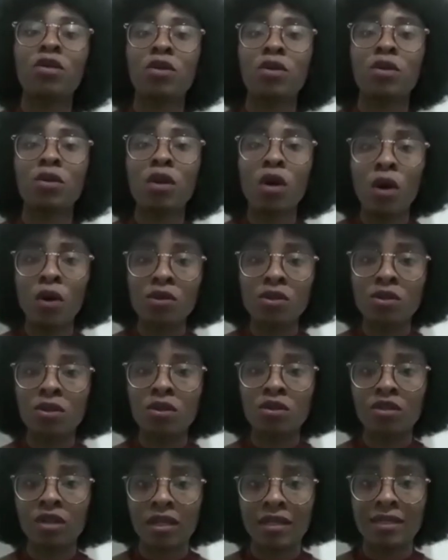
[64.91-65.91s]
You could
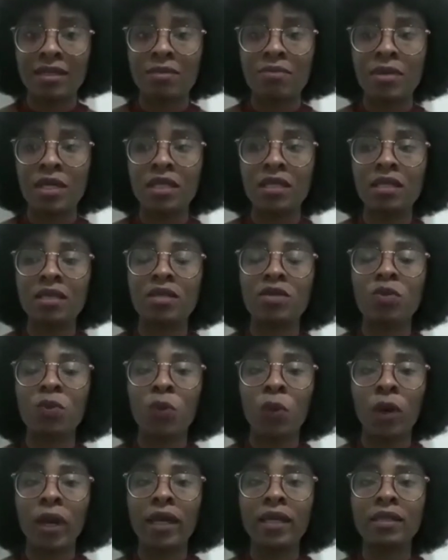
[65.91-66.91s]
also transmit it
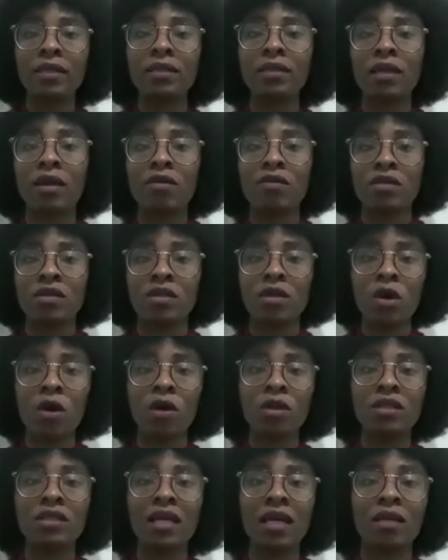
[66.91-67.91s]
when there is
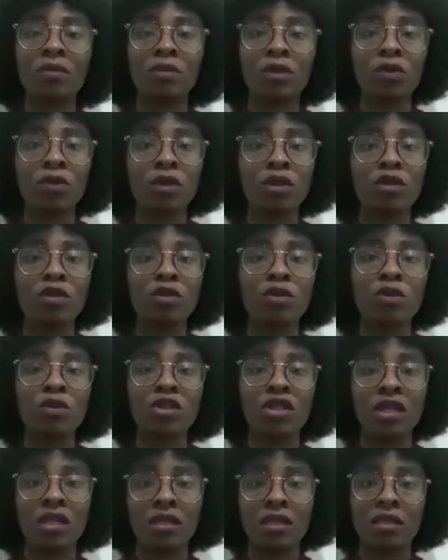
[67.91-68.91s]
contact between two
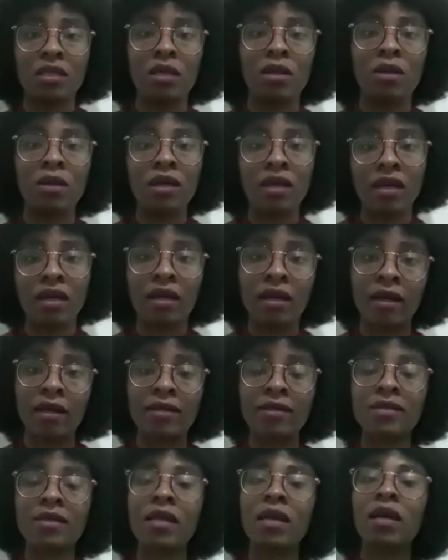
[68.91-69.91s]
genital
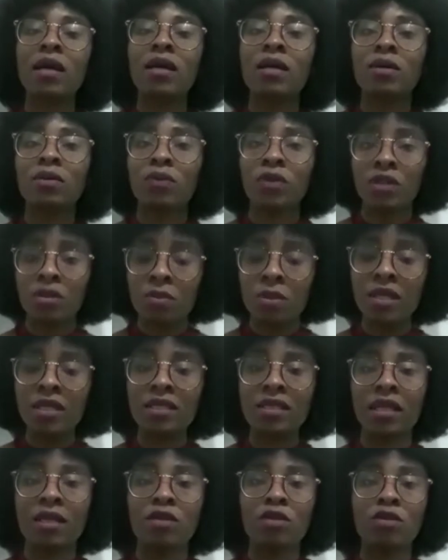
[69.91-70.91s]
areas, which
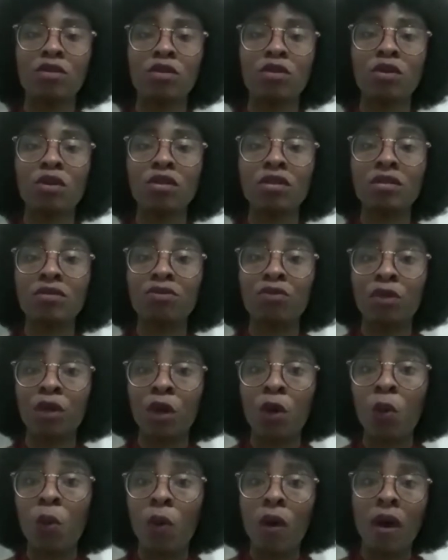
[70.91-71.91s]
means that you do not
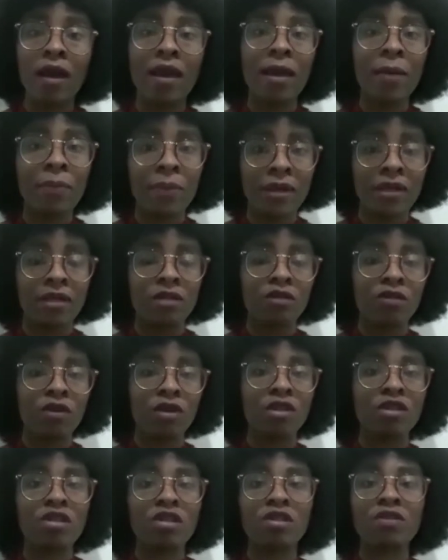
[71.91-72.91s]
require
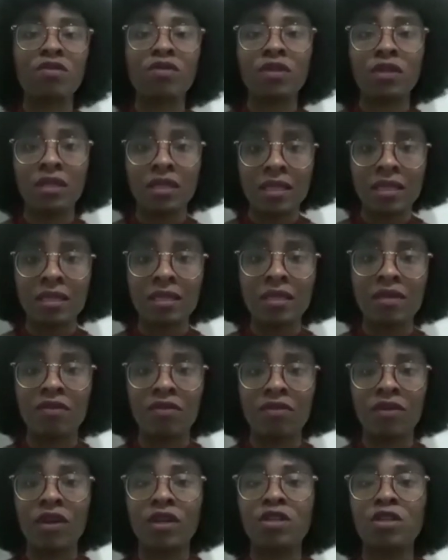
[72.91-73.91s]
penetration for this
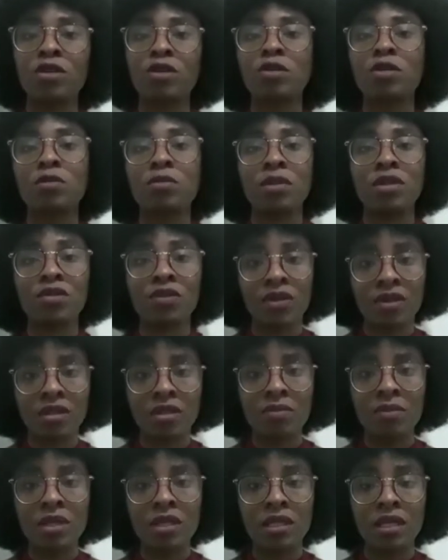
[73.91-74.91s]
infection to be
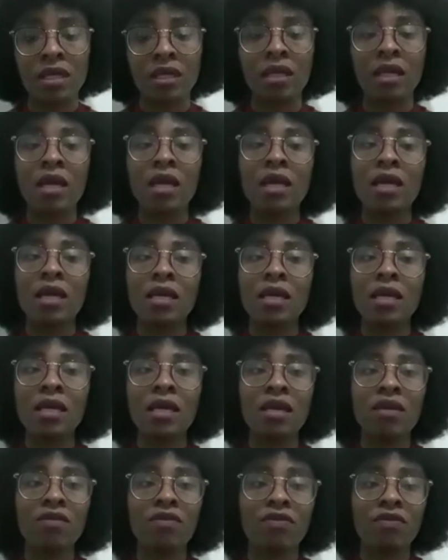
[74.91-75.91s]
transmitted.
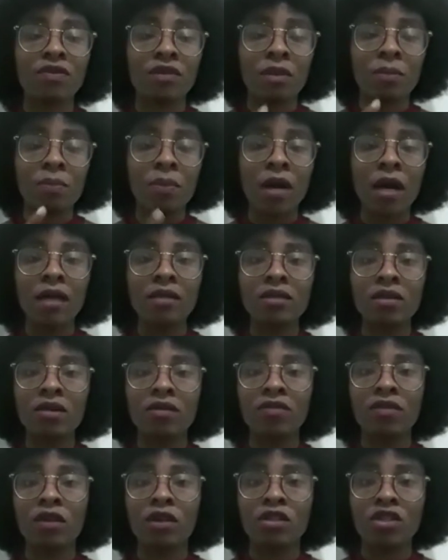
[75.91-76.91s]
If the part
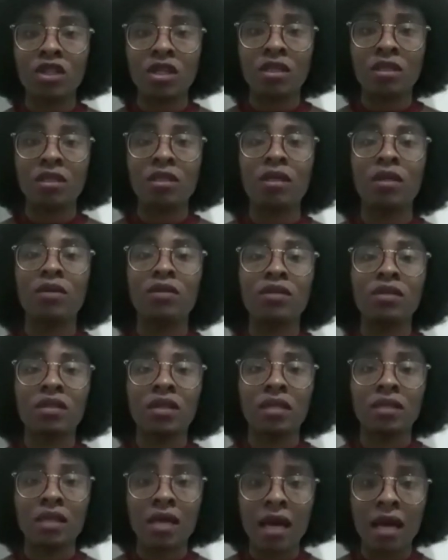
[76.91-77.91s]
of your genitals
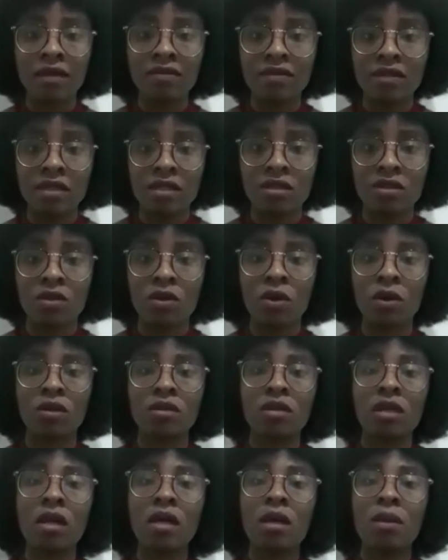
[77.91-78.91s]
that have this
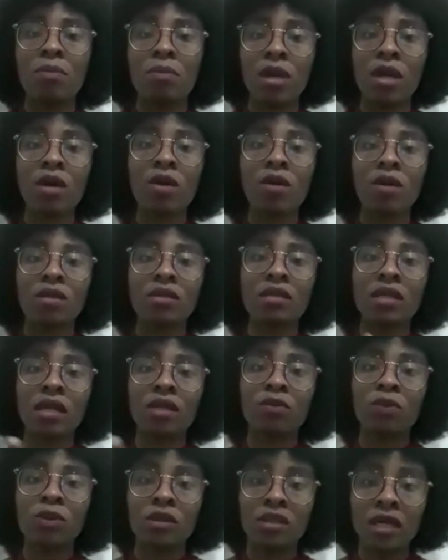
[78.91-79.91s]
sores make
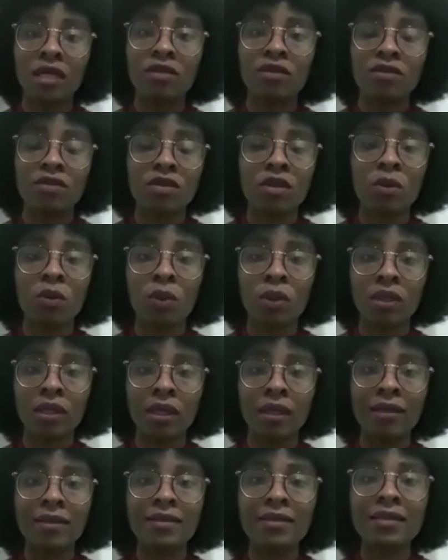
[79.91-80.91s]
contact with that of someone
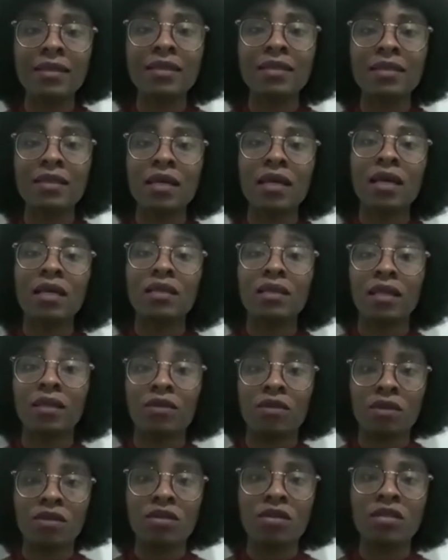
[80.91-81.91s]
else's
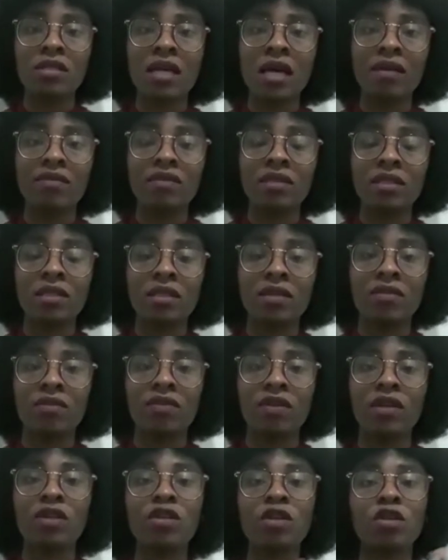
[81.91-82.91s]
that doesn't have this
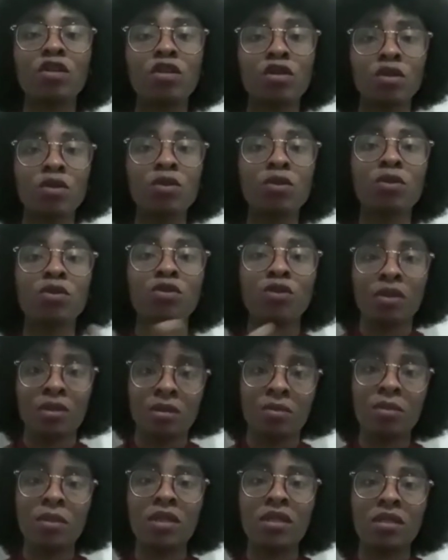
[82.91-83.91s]
infection, you
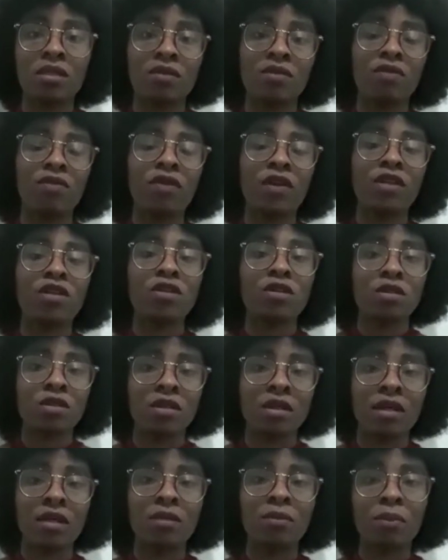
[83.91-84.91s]
transmit this infection to
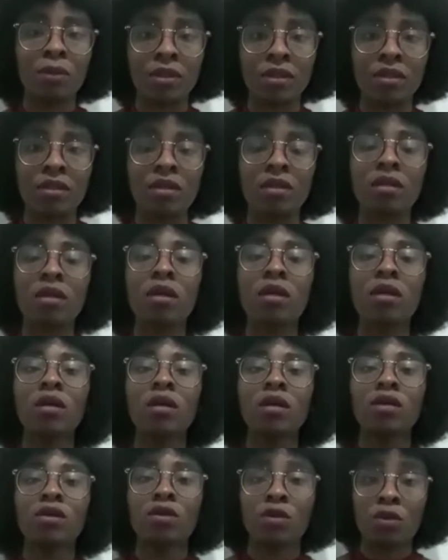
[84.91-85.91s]
that person.
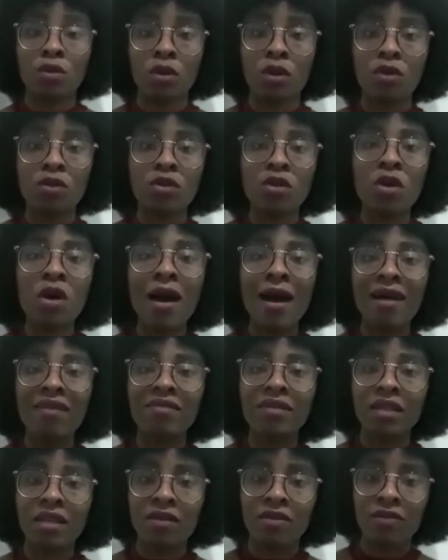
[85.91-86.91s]
You could also
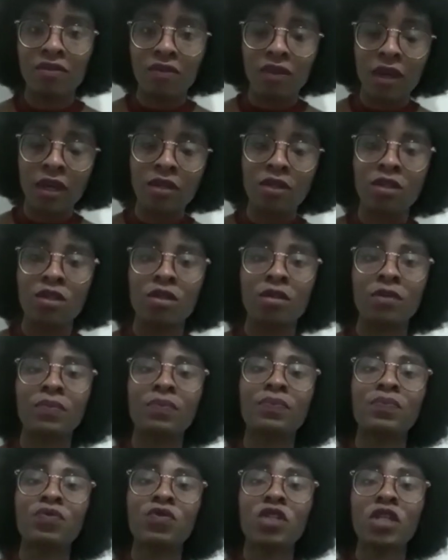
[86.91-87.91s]
have the
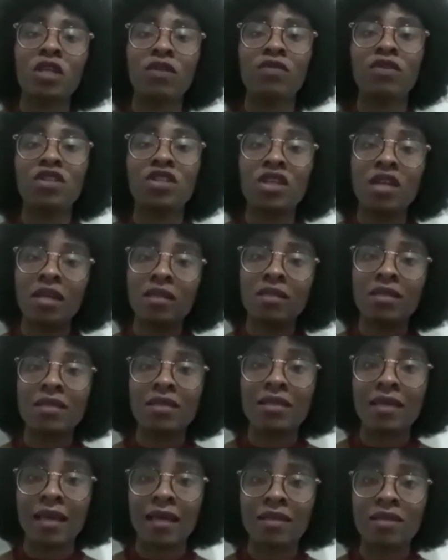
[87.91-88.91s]
infection if you share
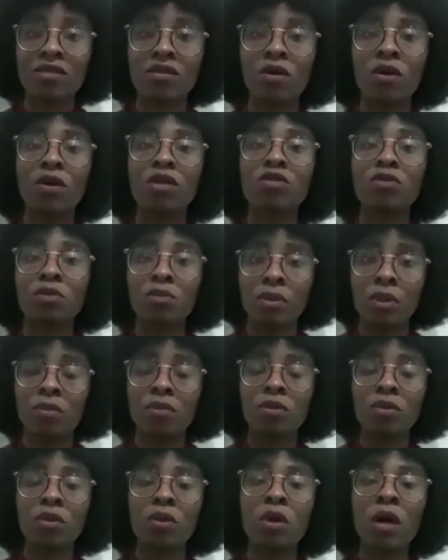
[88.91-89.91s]
sex toys with
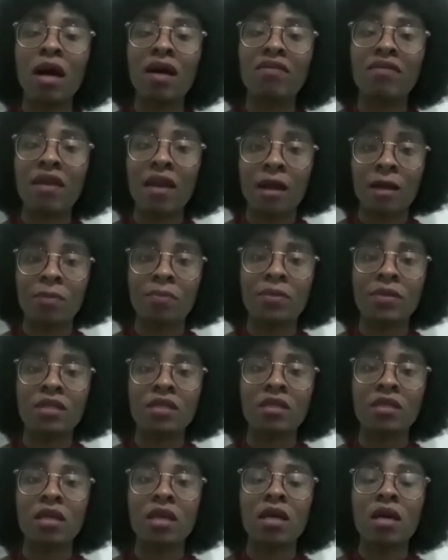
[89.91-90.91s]
people who have
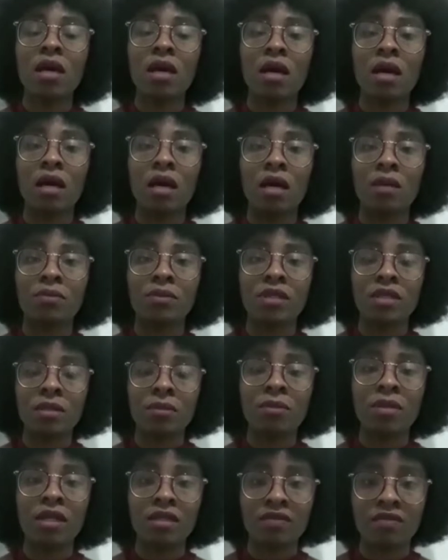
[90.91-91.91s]
herpes
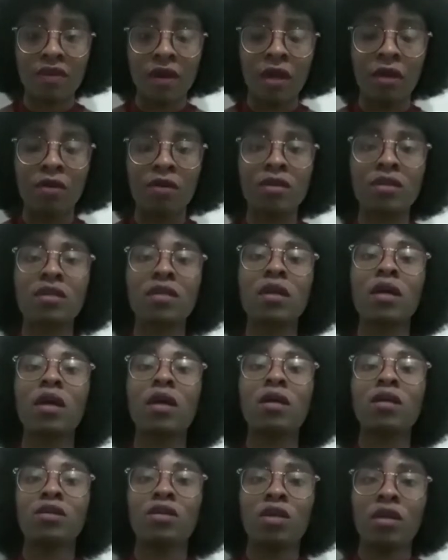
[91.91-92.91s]
simplex virus.
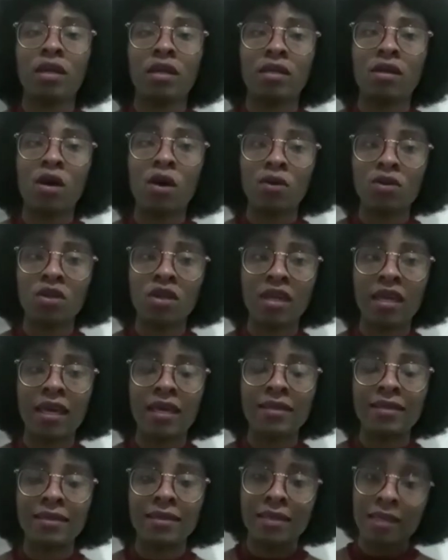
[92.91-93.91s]
You can also
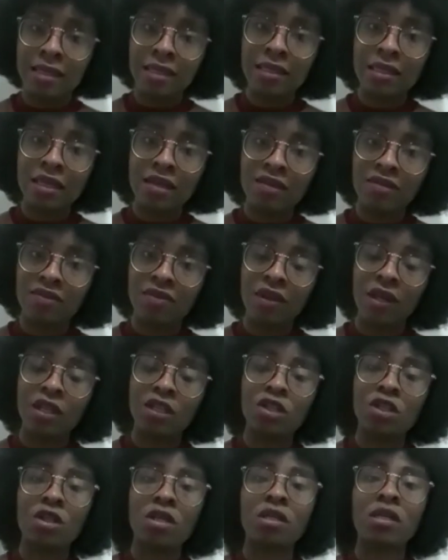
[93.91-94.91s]
get this
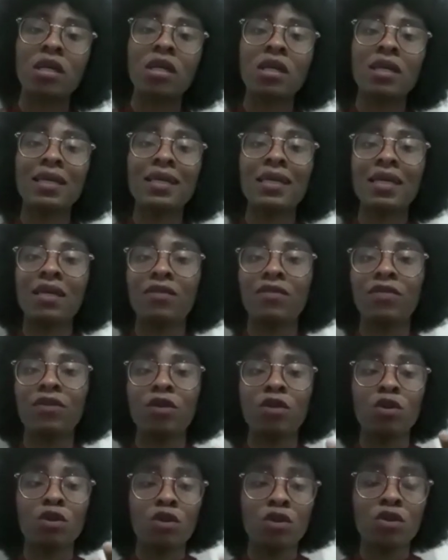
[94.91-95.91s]
infection if
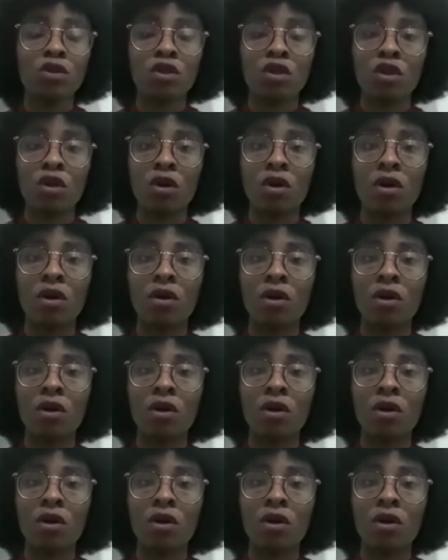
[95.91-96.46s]
you use your